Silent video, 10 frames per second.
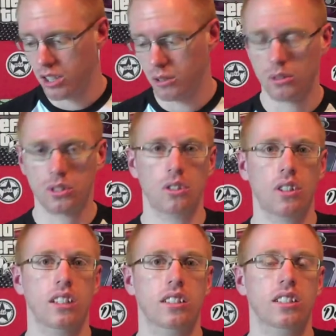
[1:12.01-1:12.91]
You also
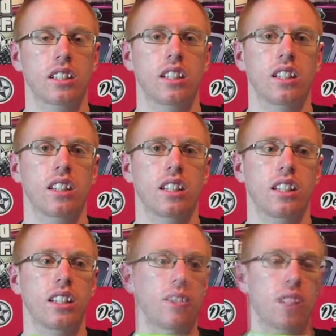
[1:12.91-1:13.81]
get to see the